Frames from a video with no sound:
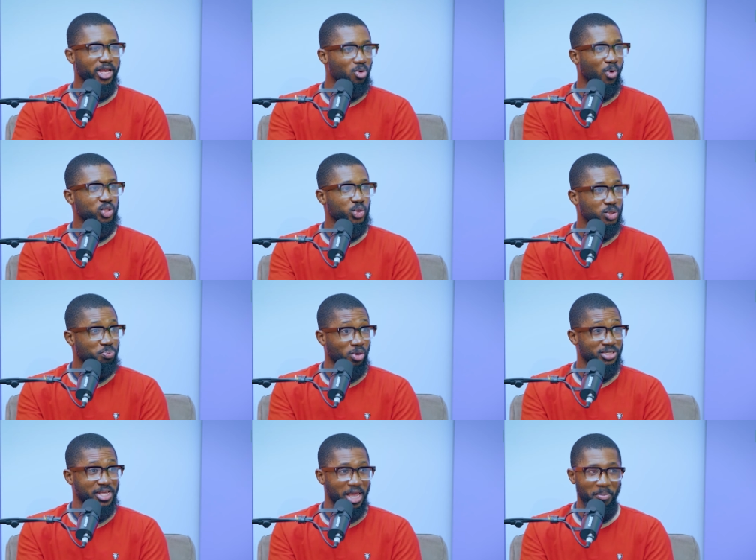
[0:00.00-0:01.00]
They didn't went to his
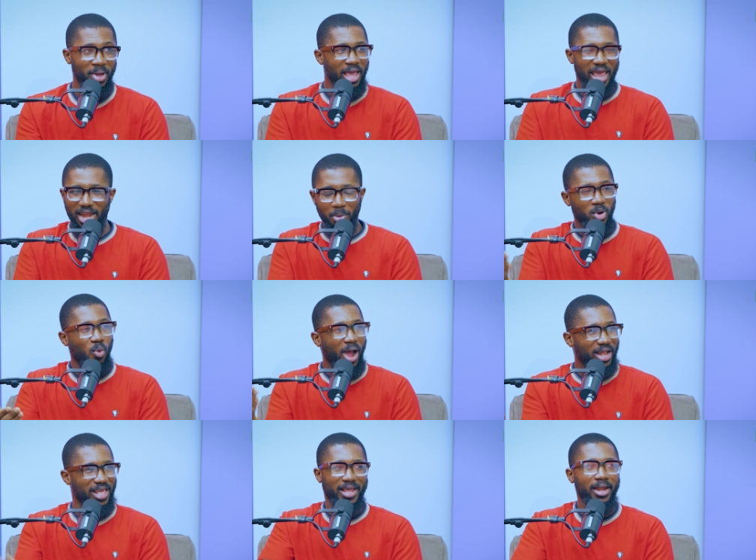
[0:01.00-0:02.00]
post game, and then we
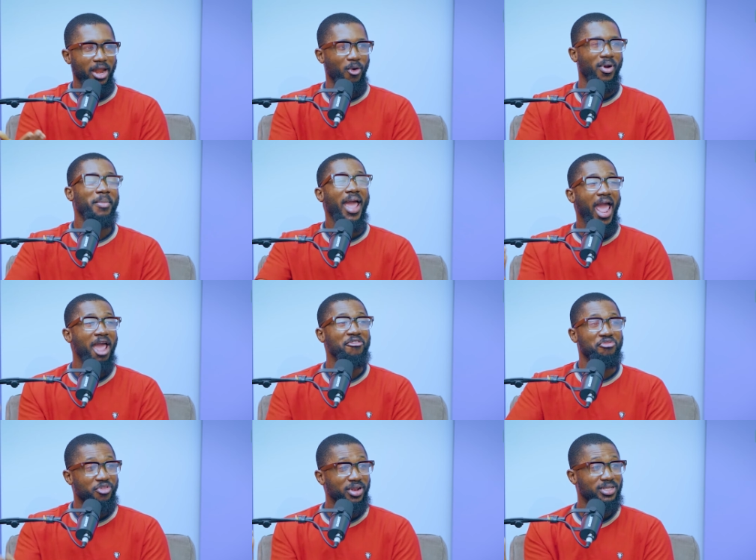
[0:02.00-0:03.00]
were attacking the rim
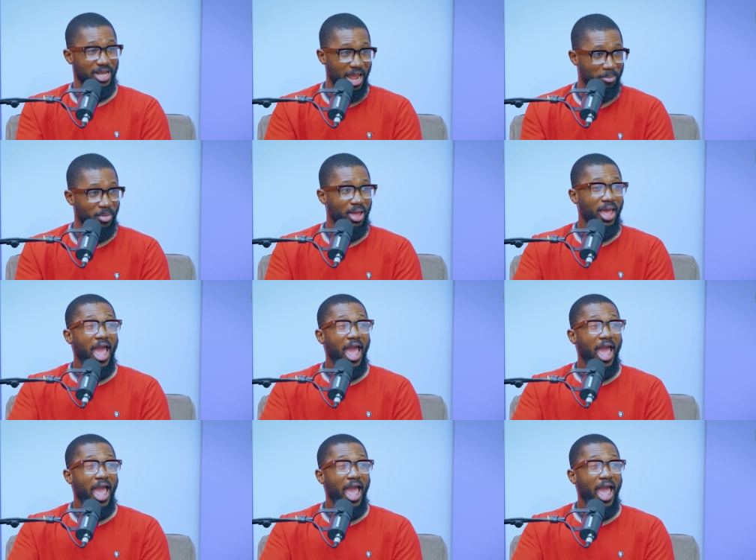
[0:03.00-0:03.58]
every time,